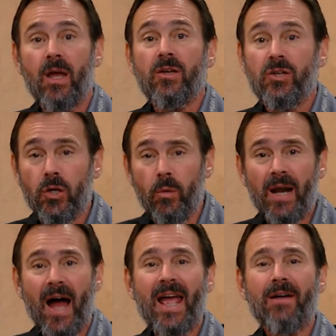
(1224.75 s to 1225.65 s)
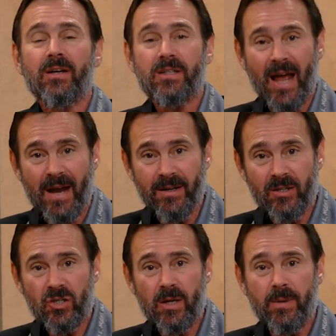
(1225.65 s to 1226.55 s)
You and I have a
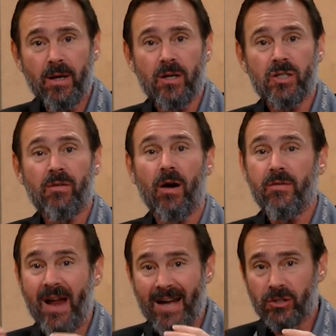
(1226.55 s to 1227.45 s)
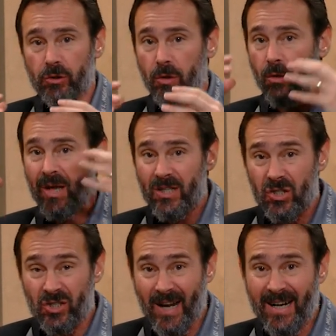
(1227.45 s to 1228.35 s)
tendency, because of our natural
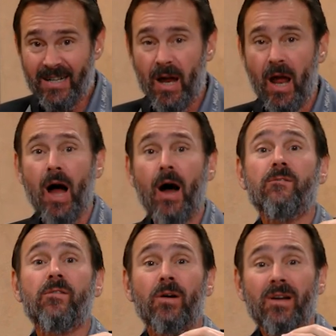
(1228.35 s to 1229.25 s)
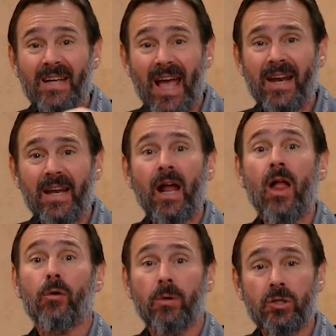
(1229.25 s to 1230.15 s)
state, of forgetting
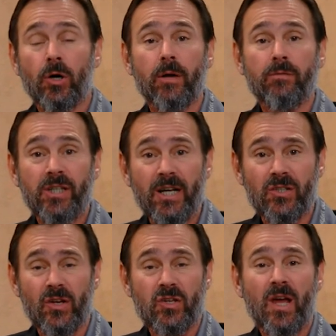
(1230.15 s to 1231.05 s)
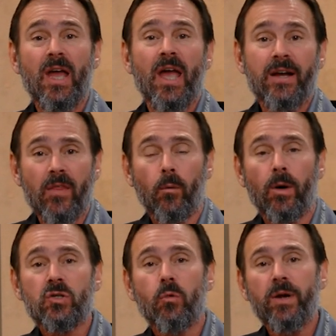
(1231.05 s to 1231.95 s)
the return of Jesus. In other
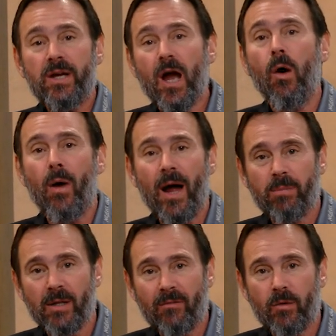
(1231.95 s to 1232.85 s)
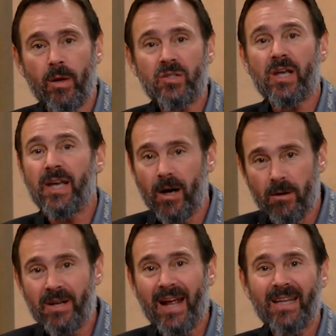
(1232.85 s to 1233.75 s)
words, we go on, beloved ones, in our
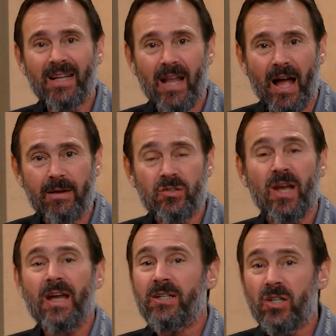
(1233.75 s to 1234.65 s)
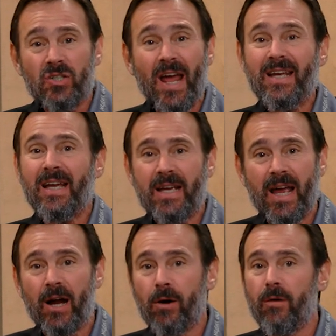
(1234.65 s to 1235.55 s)
daily lives, just taking
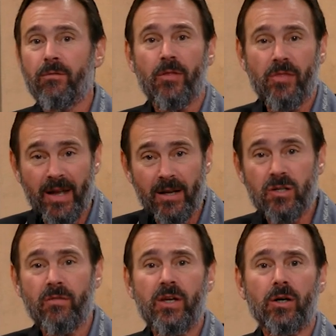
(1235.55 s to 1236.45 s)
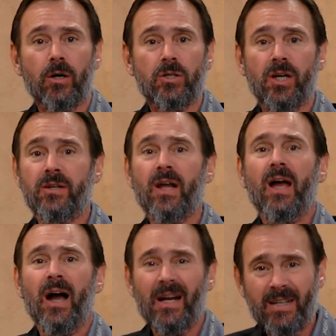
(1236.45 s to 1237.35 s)
care of the things of the urgent,
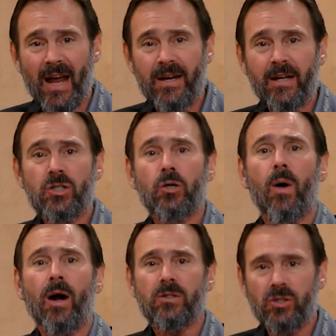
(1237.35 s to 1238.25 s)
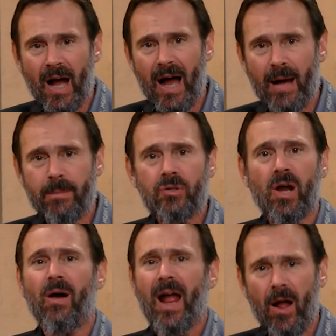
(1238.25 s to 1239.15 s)
attending to our jobs,
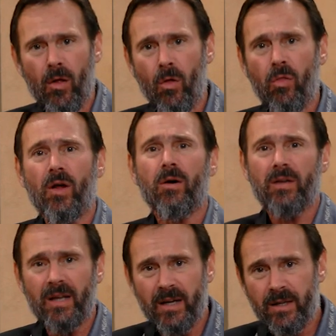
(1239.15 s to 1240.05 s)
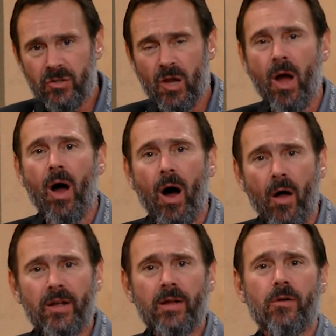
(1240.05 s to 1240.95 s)
our health, our kids, all
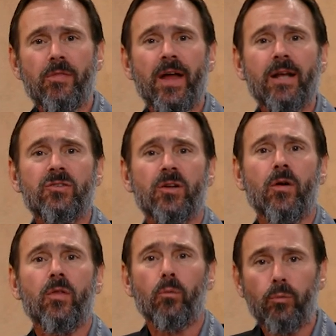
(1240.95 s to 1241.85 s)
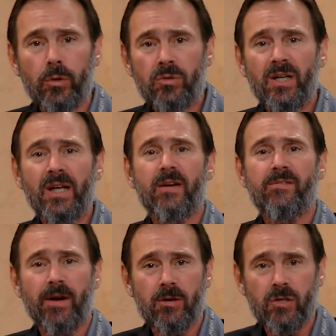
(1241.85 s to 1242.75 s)
the other things that are the routine
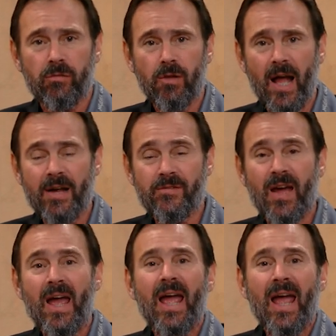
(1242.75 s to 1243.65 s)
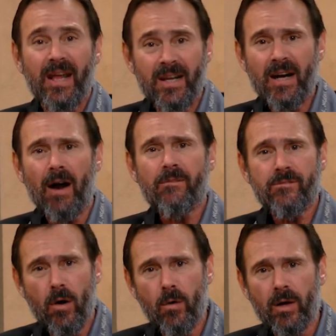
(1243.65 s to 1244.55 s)
affairs of life. And in our
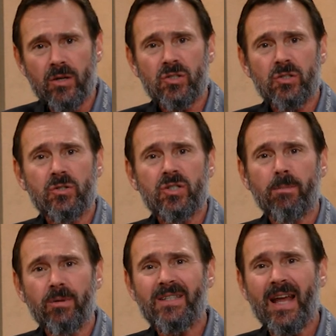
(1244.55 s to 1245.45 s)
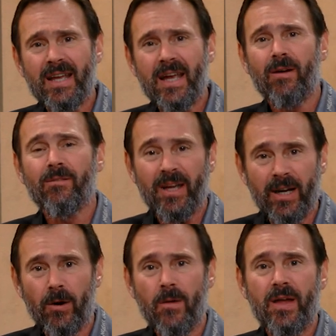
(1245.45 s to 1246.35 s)
focus to simply take care of the
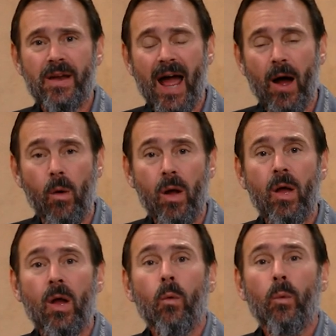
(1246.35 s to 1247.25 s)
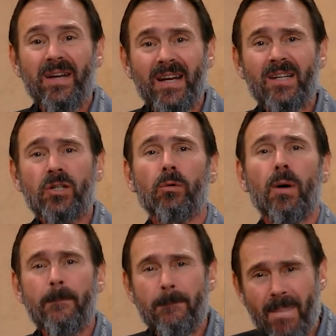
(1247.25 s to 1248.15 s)
here and the now, we need to
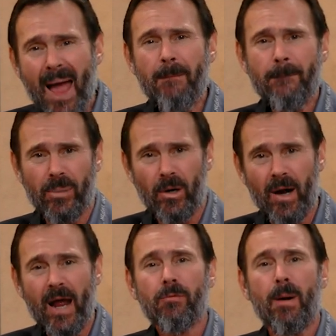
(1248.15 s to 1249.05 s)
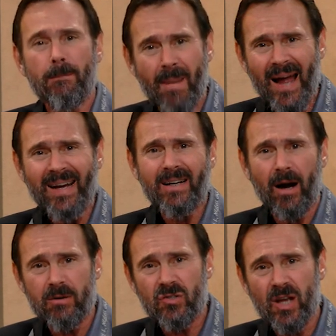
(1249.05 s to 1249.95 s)
remember and remind
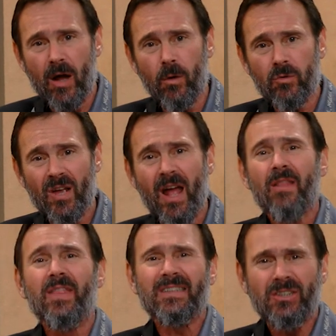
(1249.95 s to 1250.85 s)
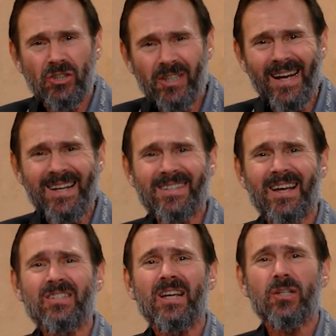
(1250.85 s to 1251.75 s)
ourselves that
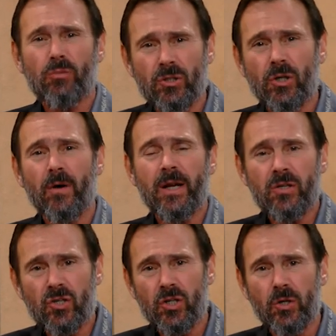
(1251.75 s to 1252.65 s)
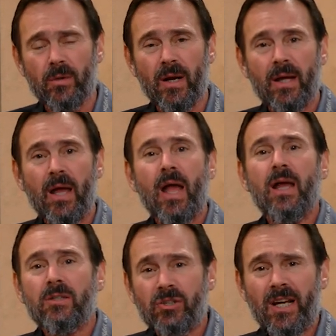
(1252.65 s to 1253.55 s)
Jesus is returning soon.
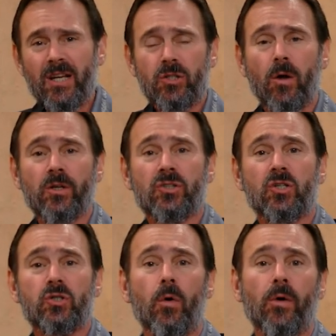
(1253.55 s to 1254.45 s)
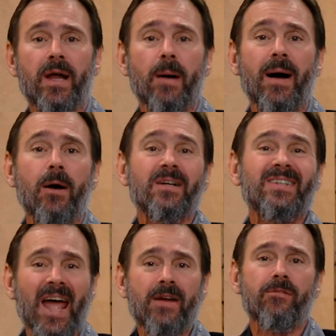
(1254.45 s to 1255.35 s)
Jesus told us a story about
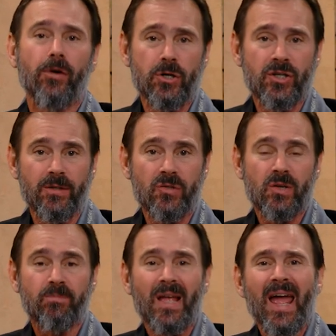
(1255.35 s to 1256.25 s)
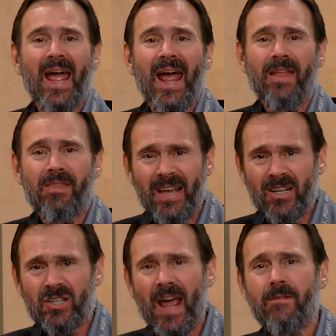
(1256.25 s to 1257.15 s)
10 virgins. And
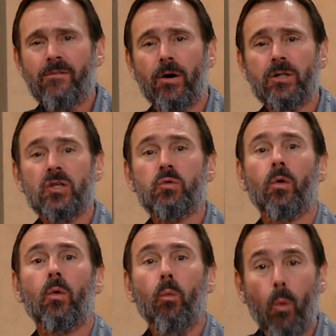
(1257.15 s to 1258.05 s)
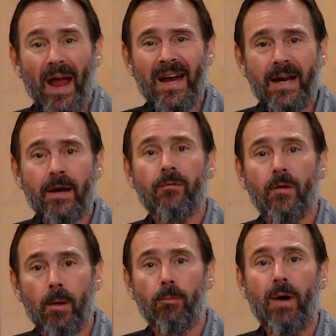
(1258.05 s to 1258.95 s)
these 10 virgins were waiting for
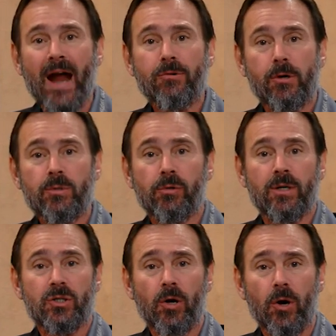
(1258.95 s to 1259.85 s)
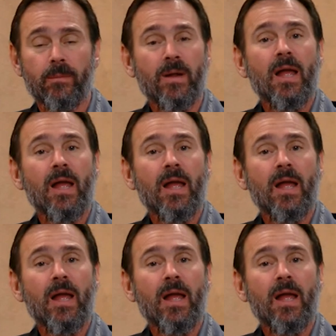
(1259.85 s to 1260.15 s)
their bridegroom to return.